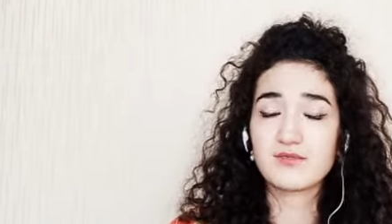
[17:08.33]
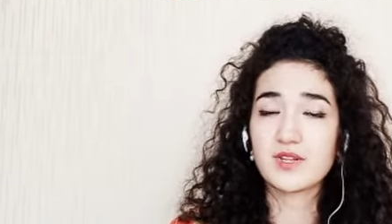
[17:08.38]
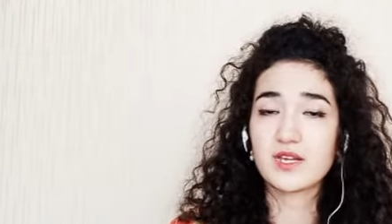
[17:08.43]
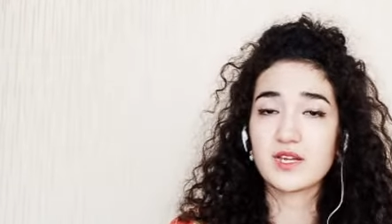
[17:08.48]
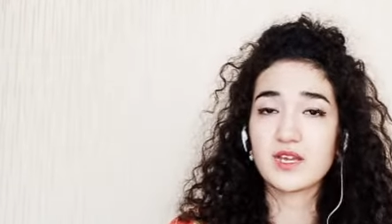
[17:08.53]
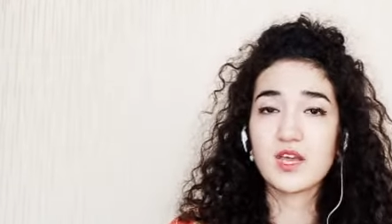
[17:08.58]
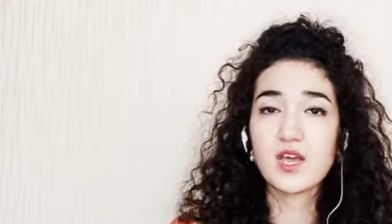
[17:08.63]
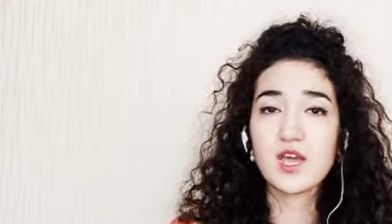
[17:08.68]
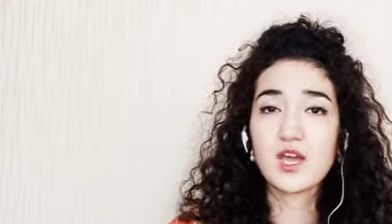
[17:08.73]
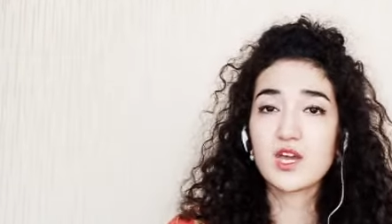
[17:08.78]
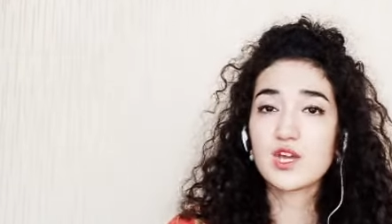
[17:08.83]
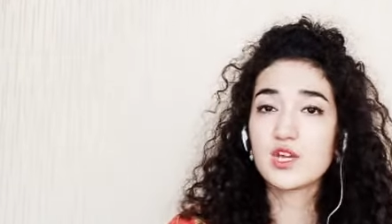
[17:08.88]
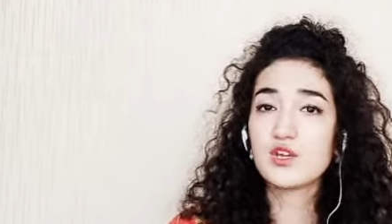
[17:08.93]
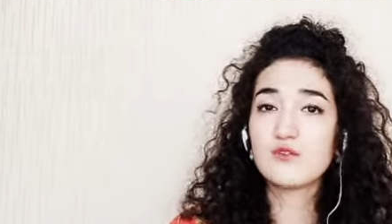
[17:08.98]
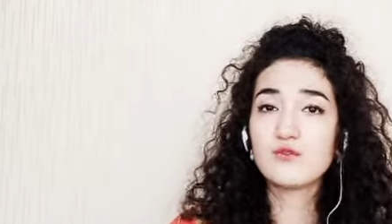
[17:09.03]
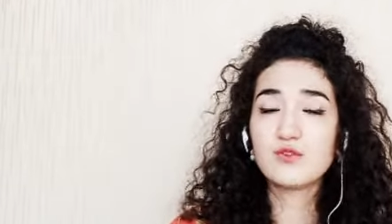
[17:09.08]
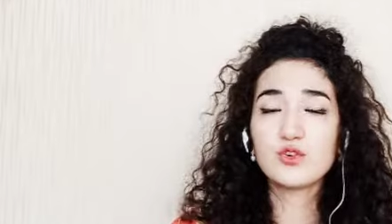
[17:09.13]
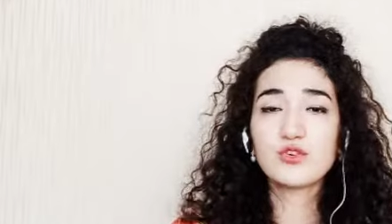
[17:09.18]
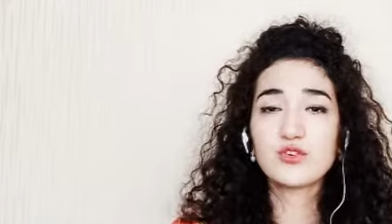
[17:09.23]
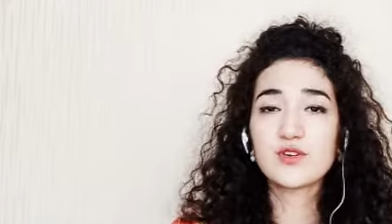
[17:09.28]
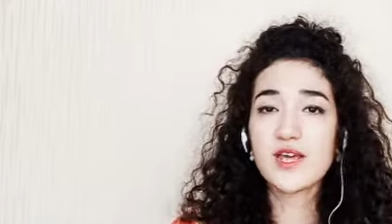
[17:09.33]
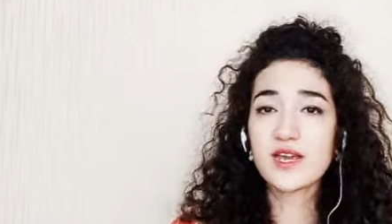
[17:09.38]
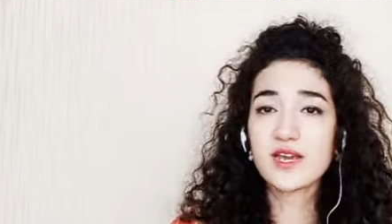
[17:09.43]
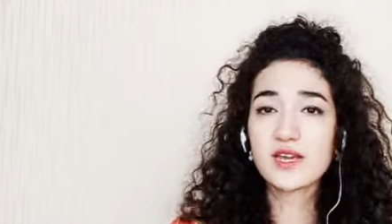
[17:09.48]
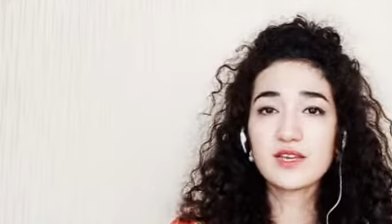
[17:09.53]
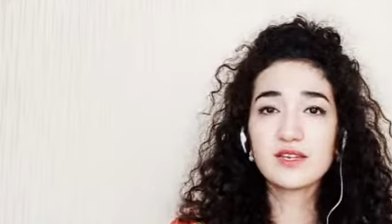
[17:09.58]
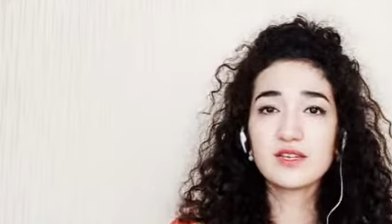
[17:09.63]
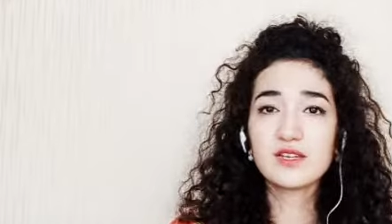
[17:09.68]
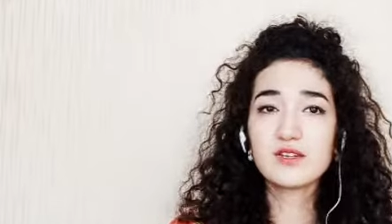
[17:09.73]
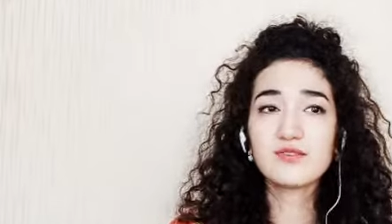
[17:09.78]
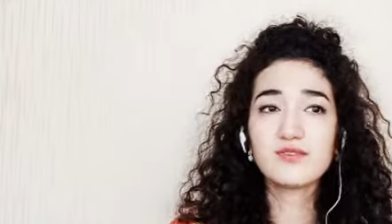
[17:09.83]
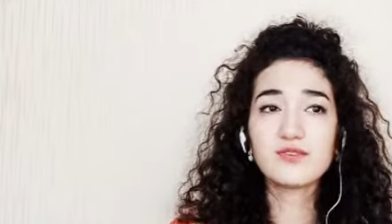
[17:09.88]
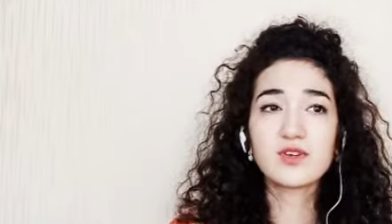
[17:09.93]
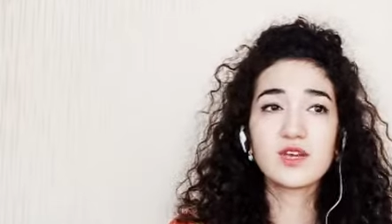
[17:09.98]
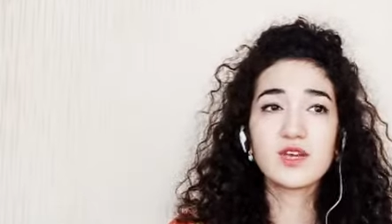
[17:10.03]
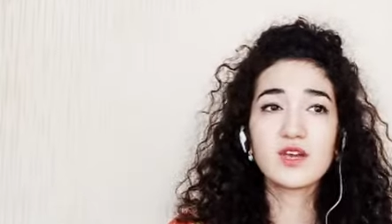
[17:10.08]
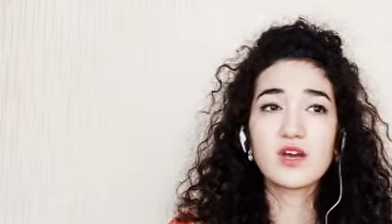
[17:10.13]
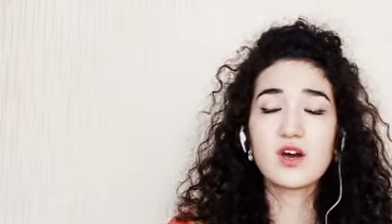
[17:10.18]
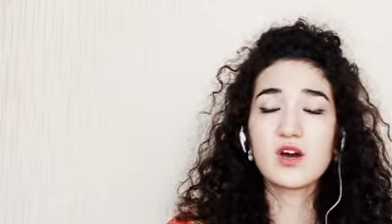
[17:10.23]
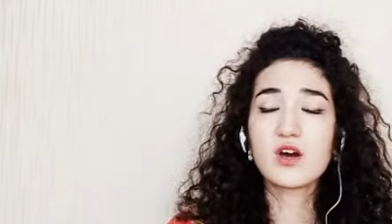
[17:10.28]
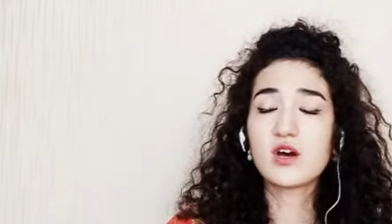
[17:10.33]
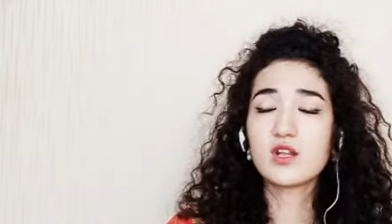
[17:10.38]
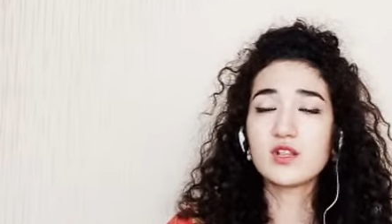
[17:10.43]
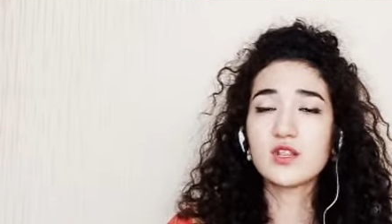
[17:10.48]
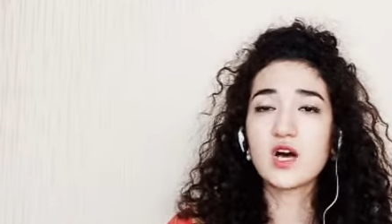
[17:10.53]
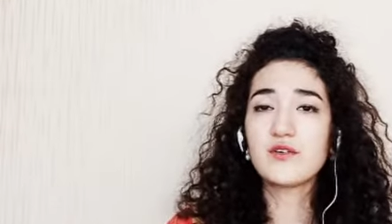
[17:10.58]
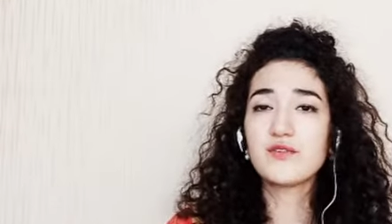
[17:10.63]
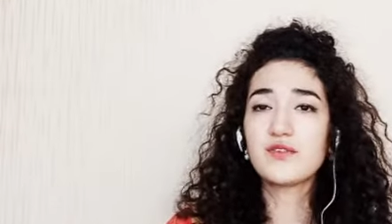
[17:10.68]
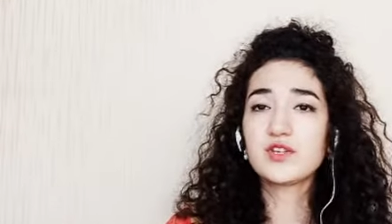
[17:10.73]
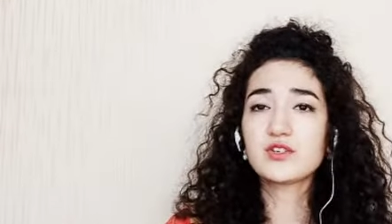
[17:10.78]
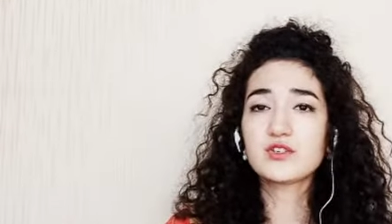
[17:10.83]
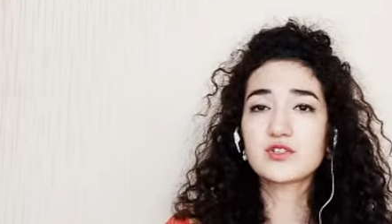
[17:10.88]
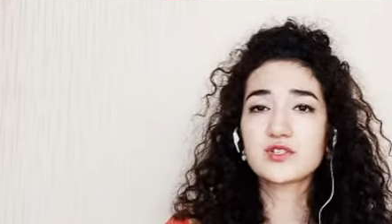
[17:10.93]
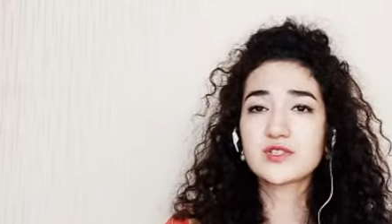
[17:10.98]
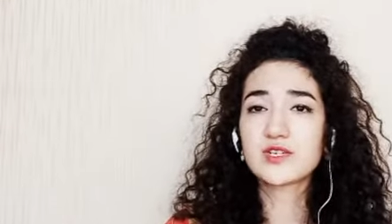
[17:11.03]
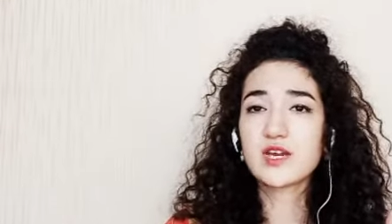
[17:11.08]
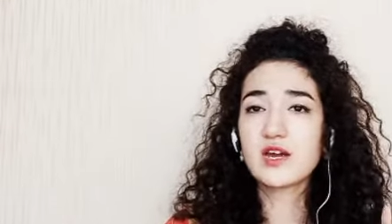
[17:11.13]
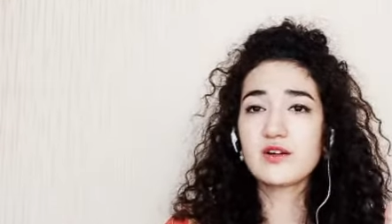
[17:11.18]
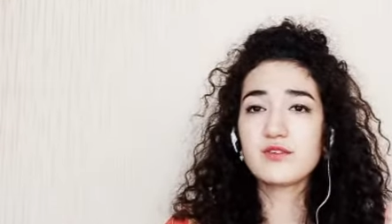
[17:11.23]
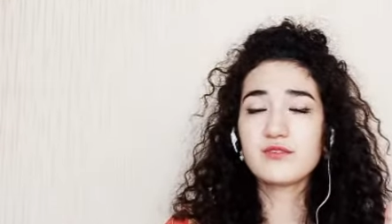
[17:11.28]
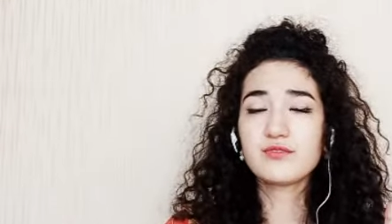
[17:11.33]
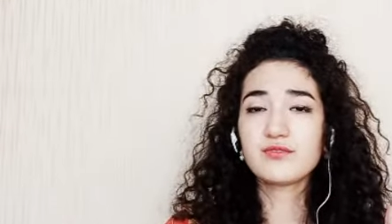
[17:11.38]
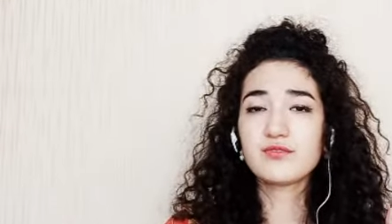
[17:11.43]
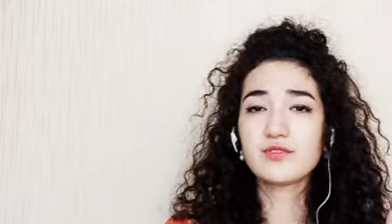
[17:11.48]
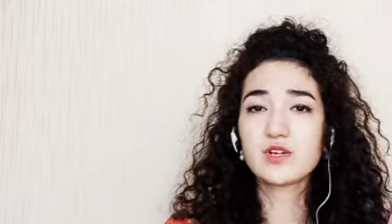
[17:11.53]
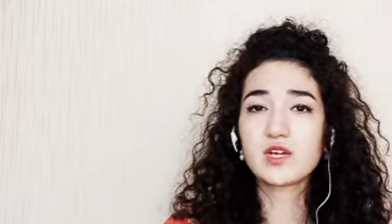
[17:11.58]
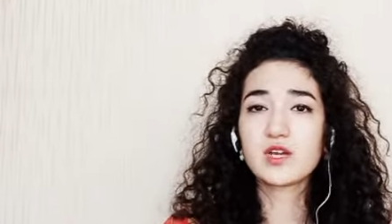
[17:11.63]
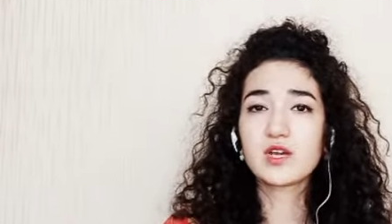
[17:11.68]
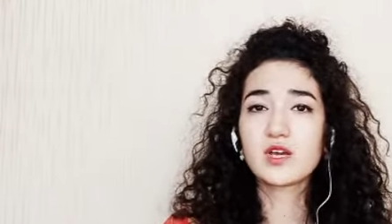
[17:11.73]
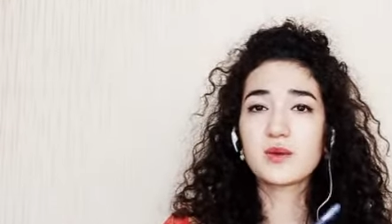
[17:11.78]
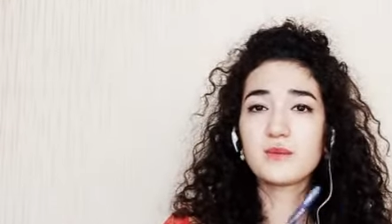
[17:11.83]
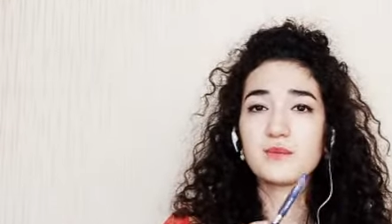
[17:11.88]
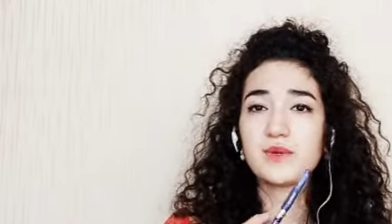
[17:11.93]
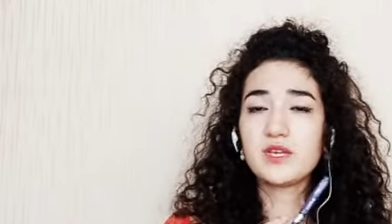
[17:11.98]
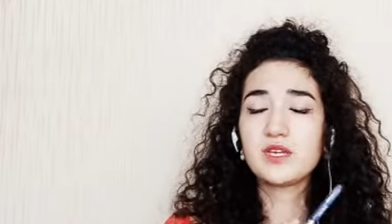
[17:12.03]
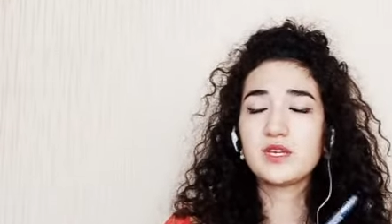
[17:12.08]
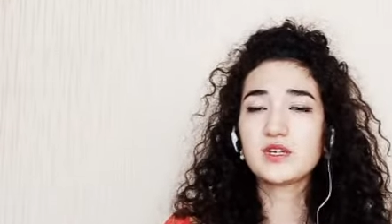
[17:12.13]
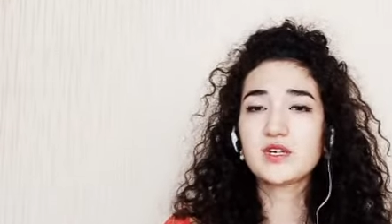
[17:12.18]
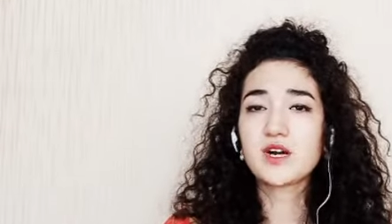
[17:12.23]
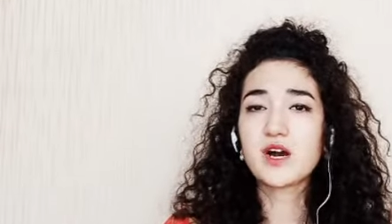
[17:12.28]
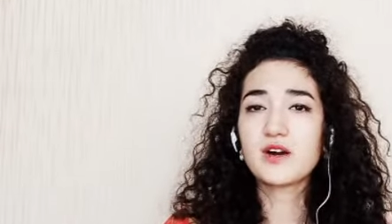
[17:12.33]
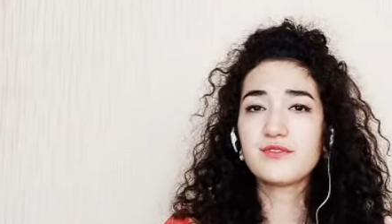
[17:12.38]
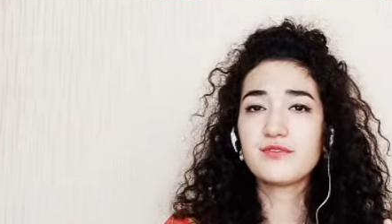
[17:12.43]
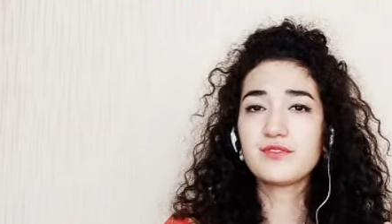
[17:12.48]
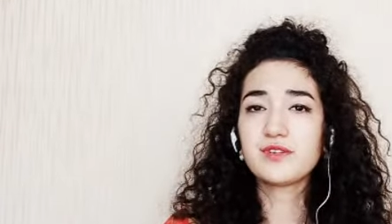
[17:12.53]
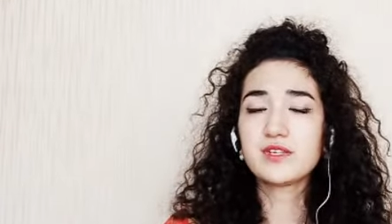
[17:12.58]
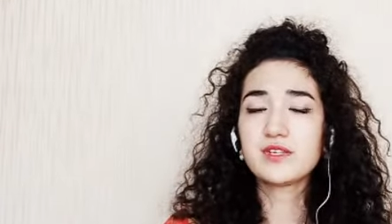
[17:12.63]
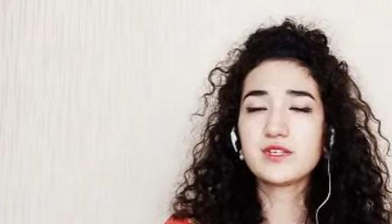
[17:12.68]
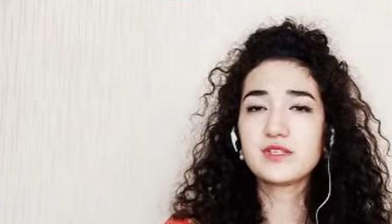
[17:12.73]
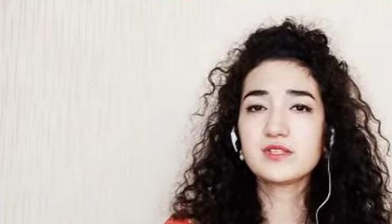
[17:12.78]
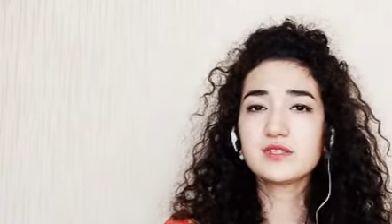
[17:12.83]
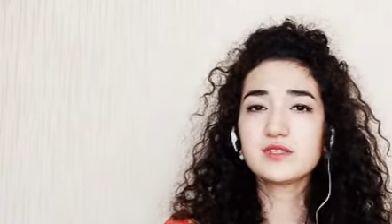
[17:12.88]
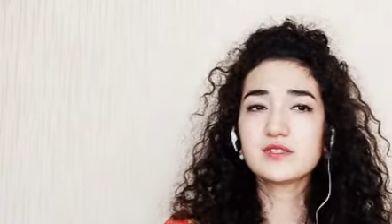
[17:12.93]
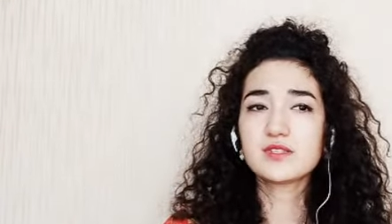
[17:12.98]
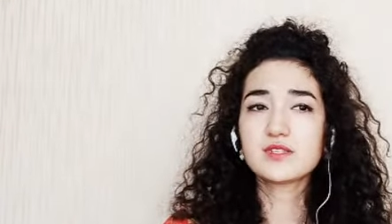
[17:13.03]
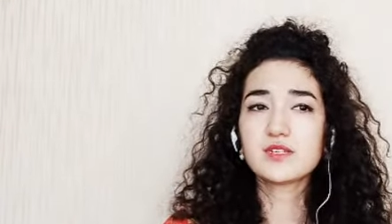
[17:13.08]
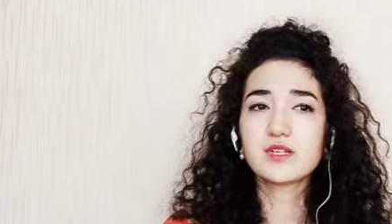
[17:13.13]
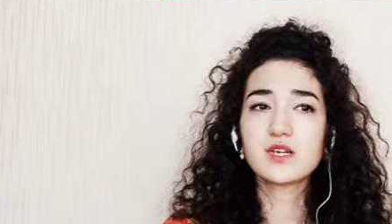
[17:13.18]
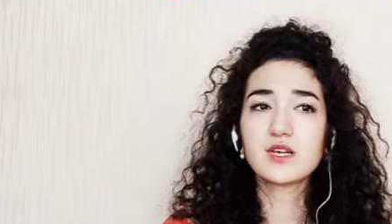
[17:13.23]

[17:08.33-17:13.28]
Like, if you're negative, loving yourself, being confident,